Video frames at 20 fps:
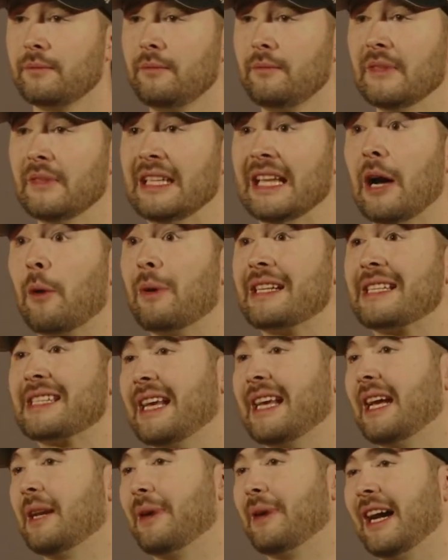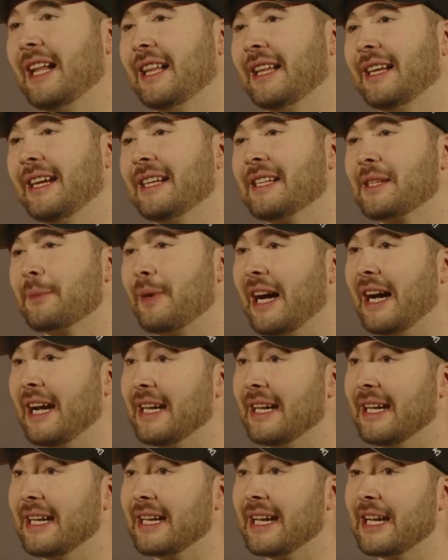Now when Sanballat and Tobiah
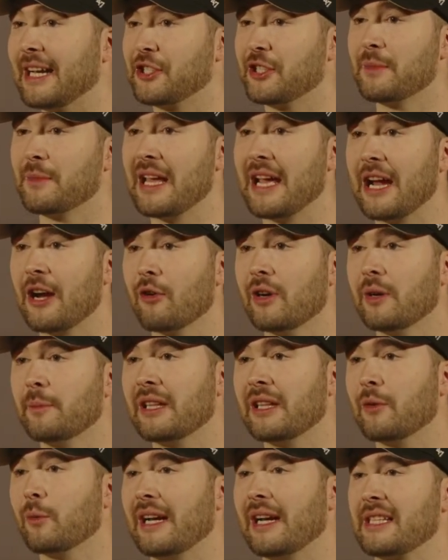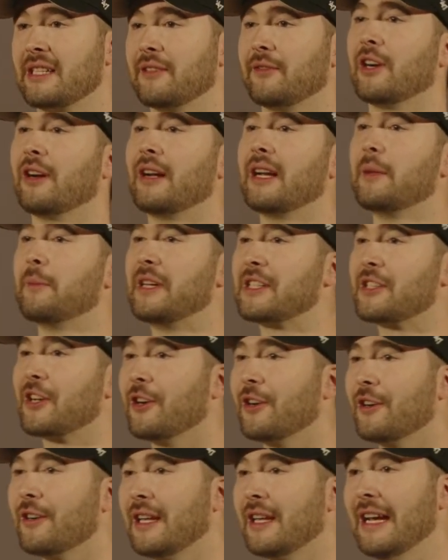and Geshem the Arab and the rest of our enemies
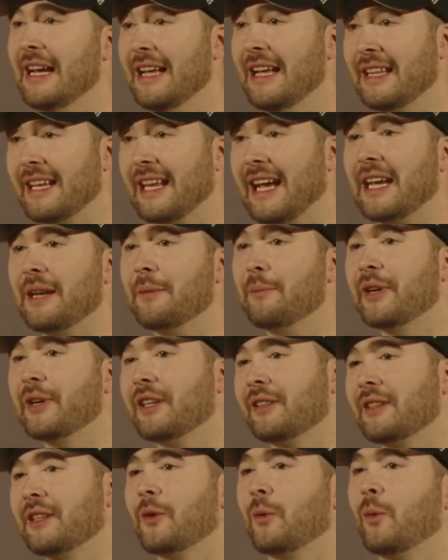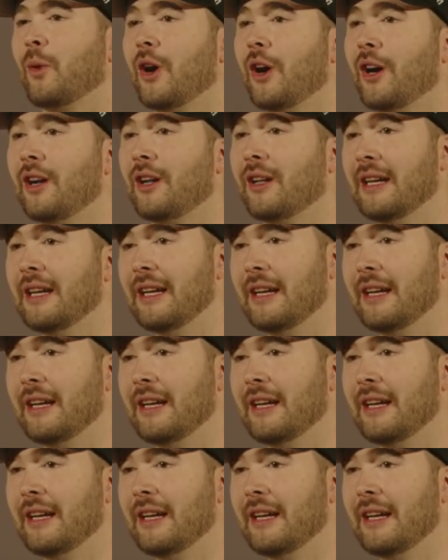heard that I had built the wall,